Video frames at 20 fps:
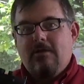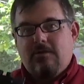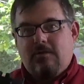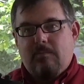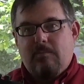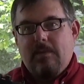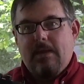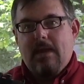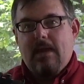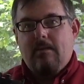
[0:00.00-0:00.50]
to
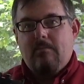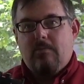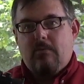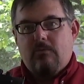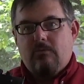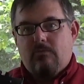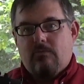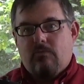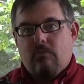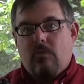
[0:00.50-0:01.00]
be able
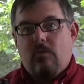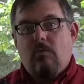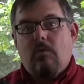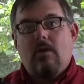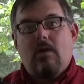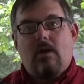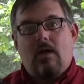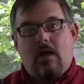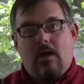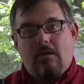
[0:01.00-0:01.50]
to
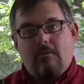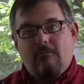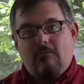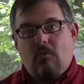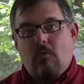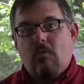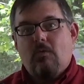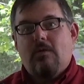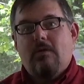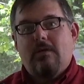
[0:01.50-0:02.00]
throw a lot of
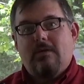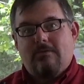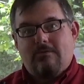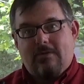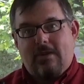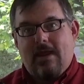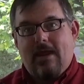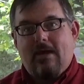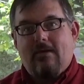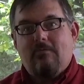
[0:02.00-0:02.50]
ordnance
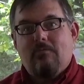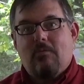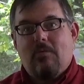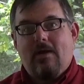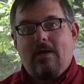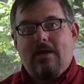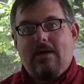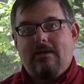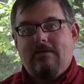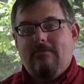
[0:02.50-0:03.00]
down
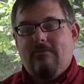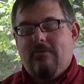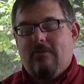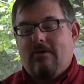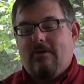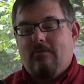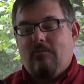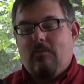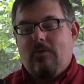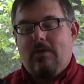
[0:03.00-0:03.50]
range
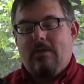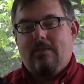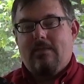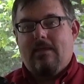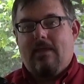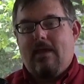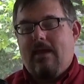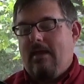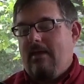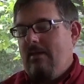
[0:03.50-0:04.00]
with
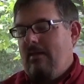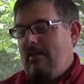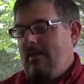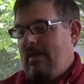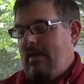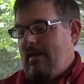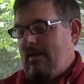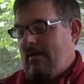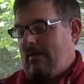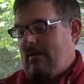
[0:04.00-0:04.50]

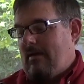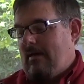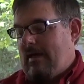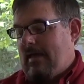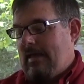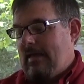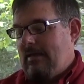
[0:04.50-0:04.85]
that.